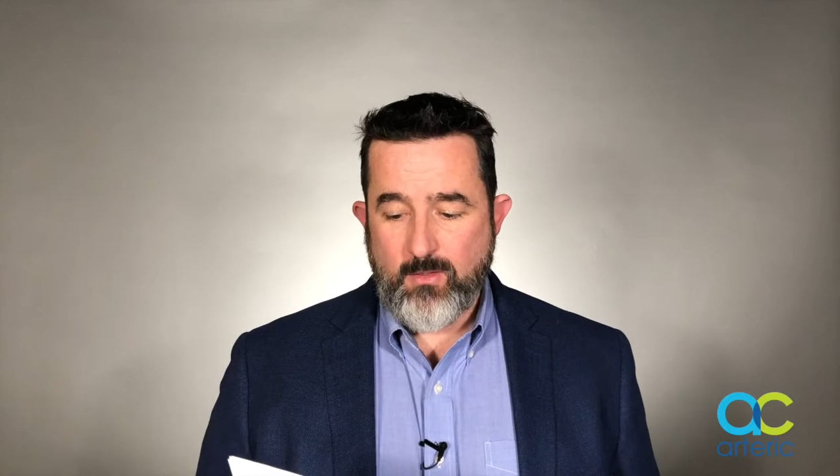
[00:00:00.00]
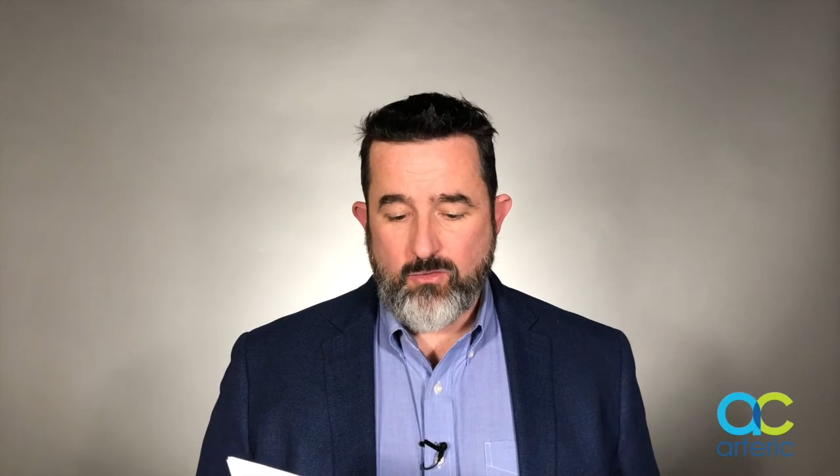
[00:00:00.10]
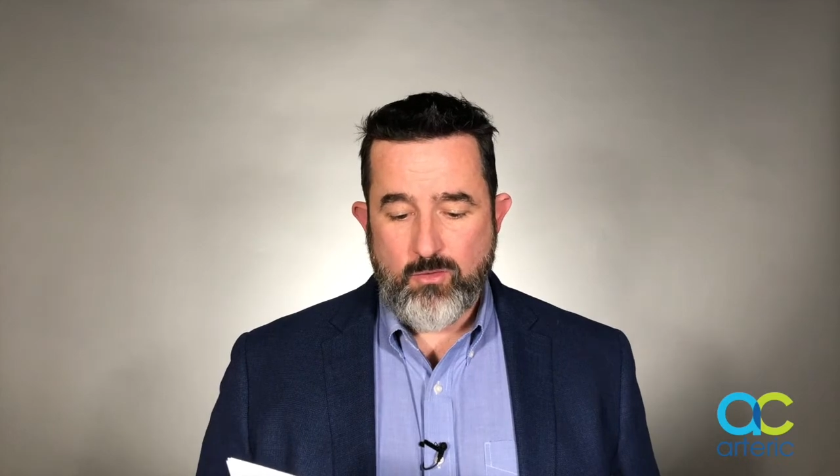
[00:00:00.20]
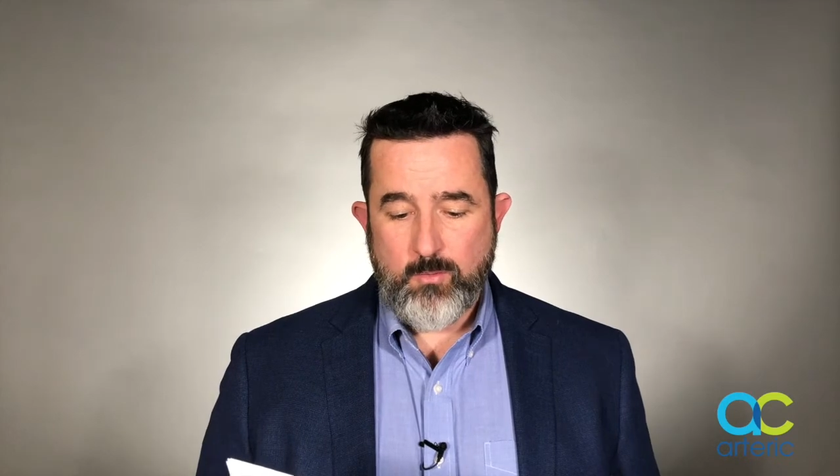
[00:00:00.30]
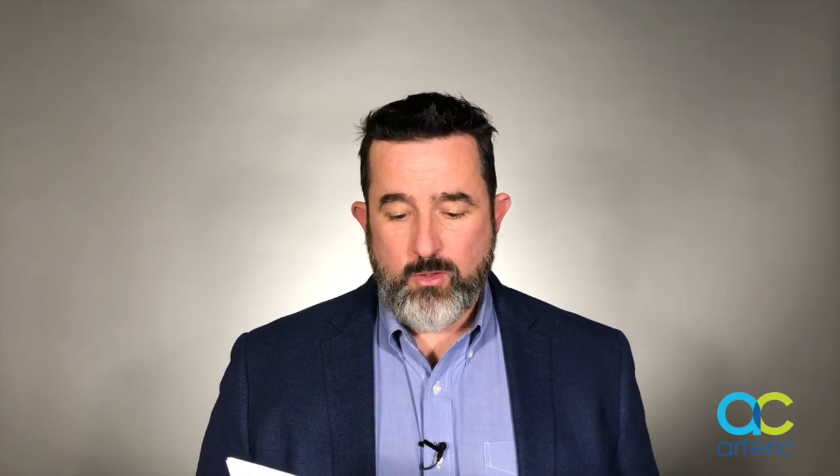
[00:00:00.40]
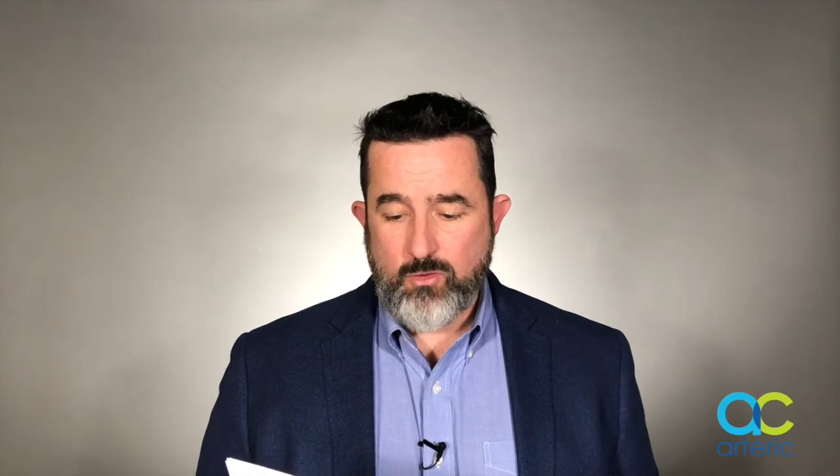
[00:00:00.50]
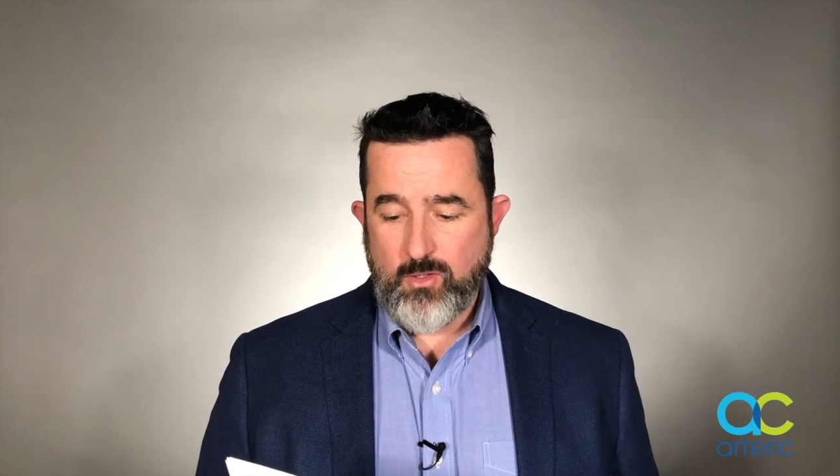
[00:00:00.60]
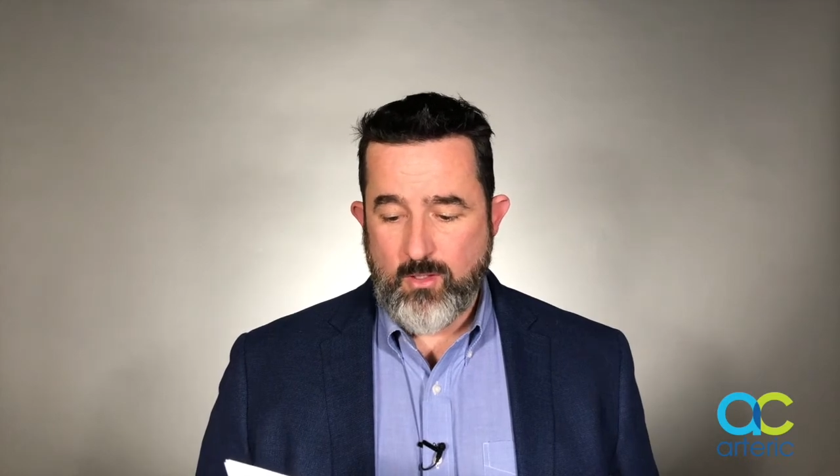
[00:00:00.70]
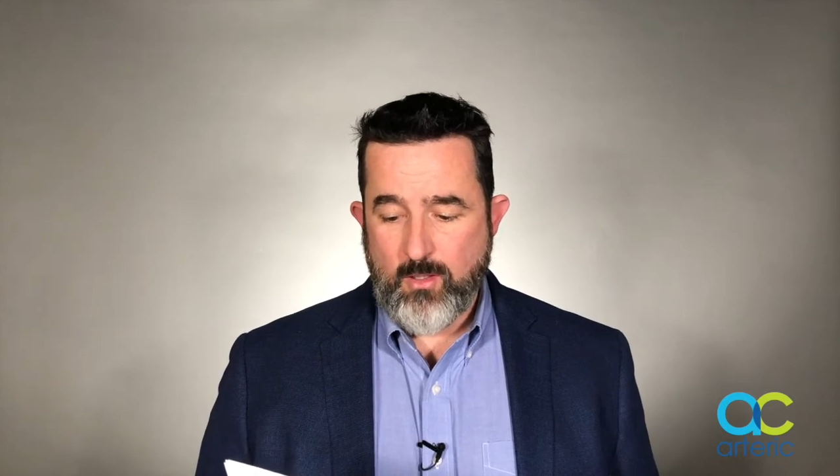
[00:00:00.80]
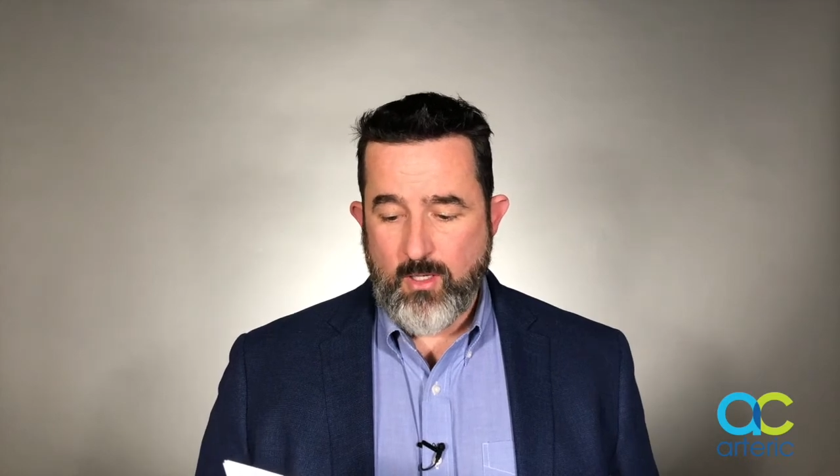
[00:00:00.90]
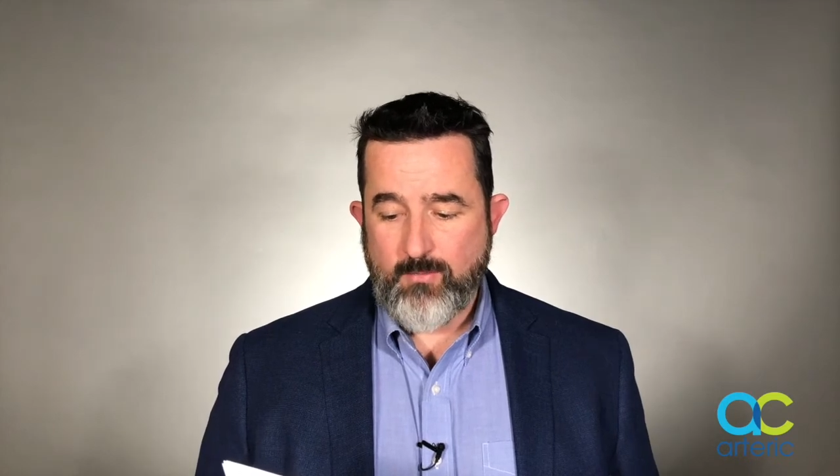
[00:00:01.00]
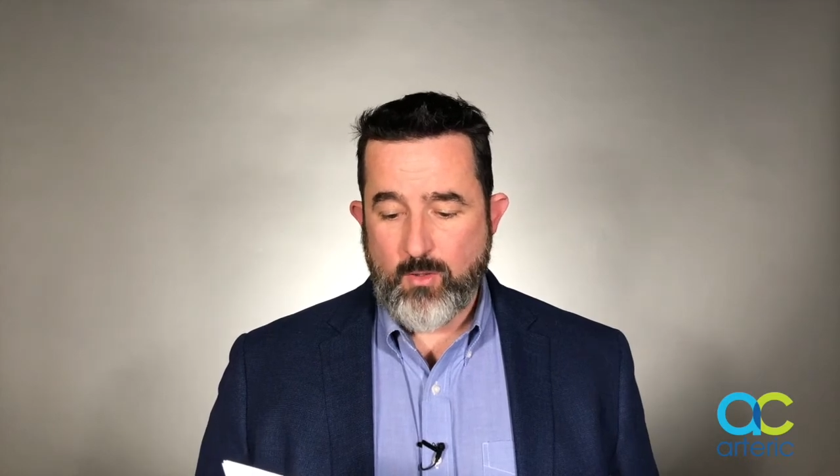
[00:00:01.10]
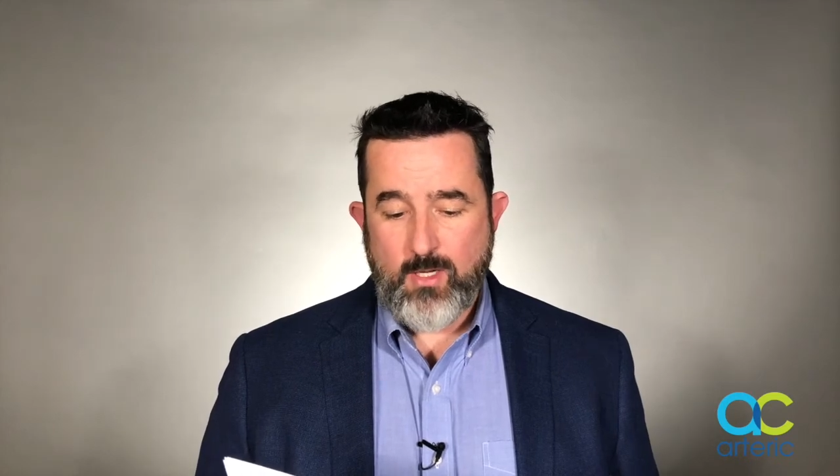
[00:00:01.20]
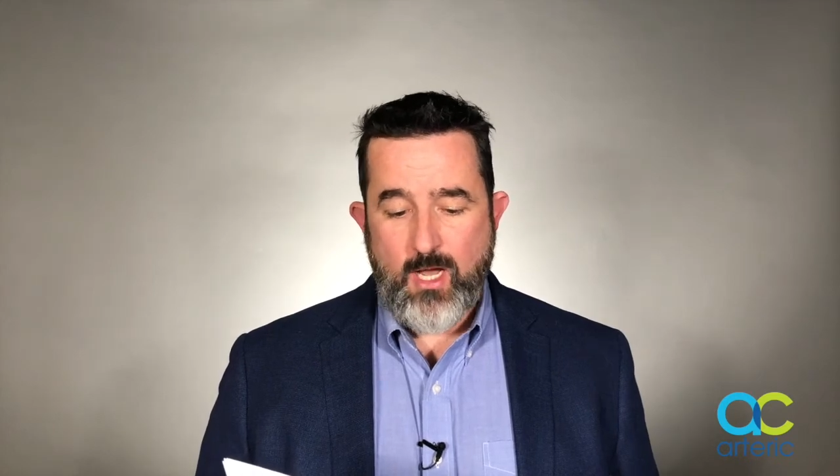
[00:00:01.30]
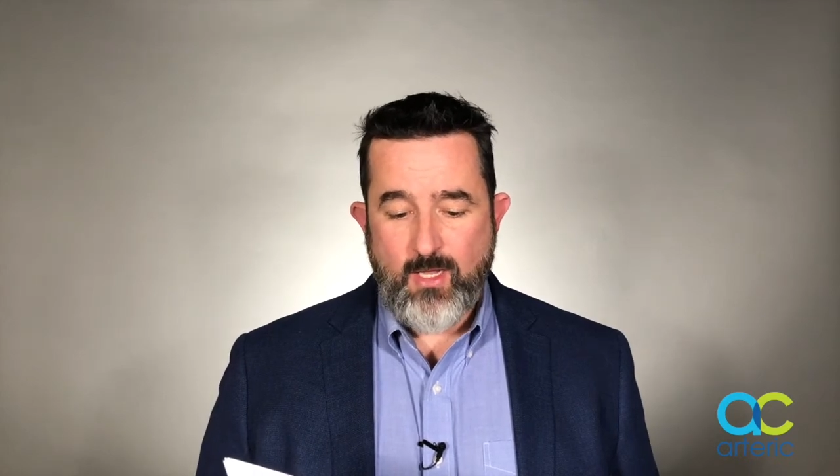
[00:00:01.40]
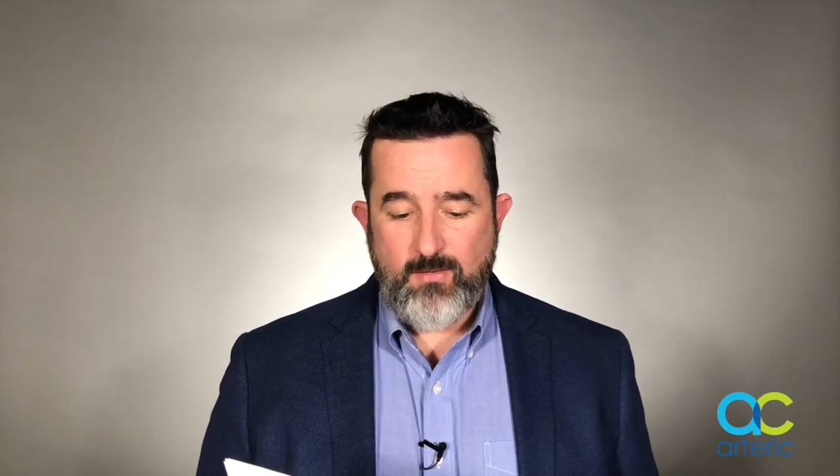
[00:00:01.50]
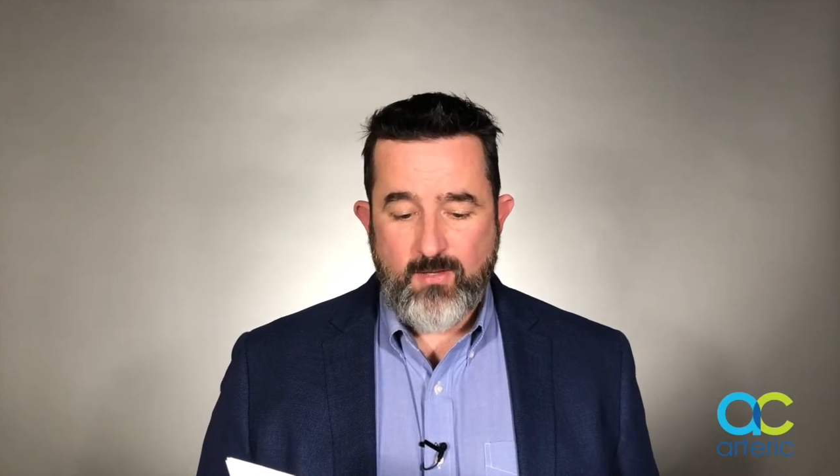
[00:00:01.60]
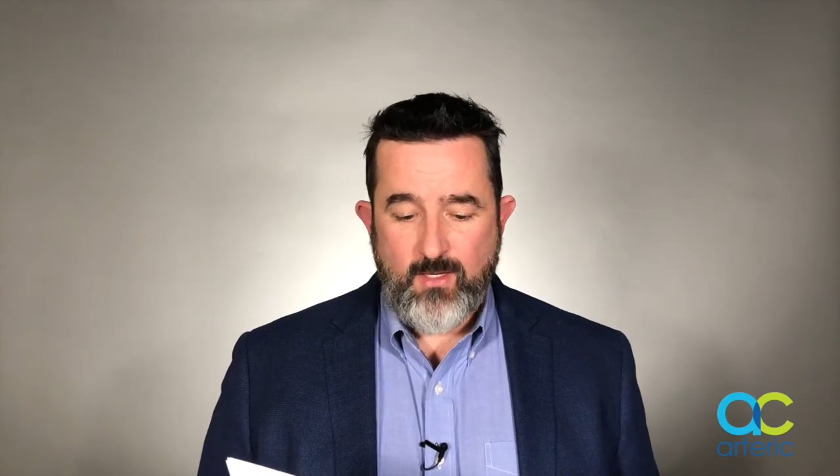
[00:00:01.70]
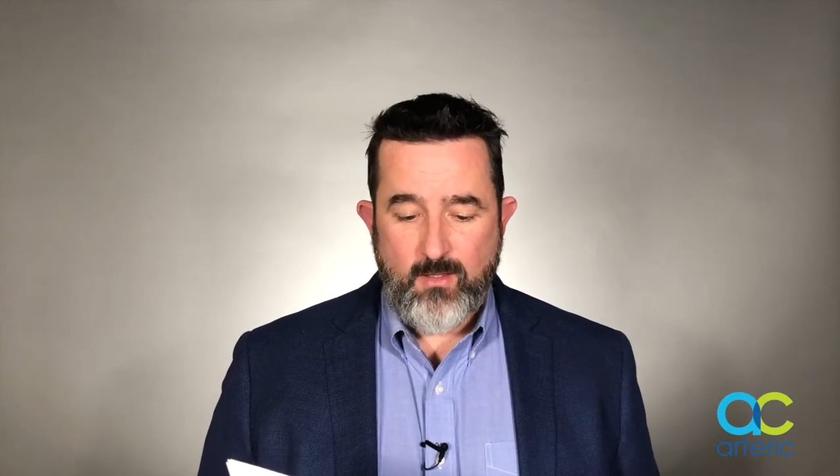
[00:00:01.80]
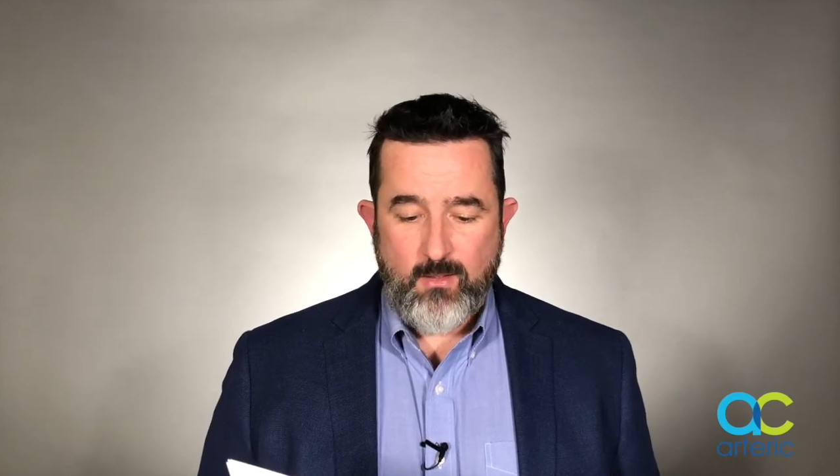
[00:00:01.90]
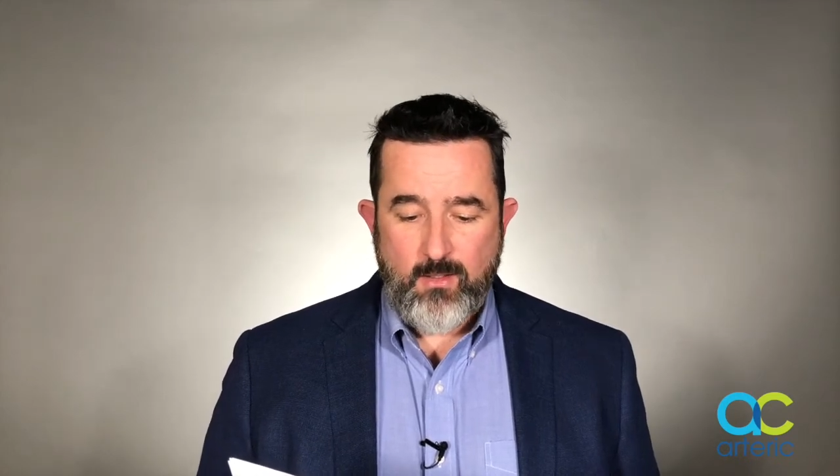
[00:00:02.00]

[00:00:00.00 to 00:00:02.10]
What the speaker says: distribution of your content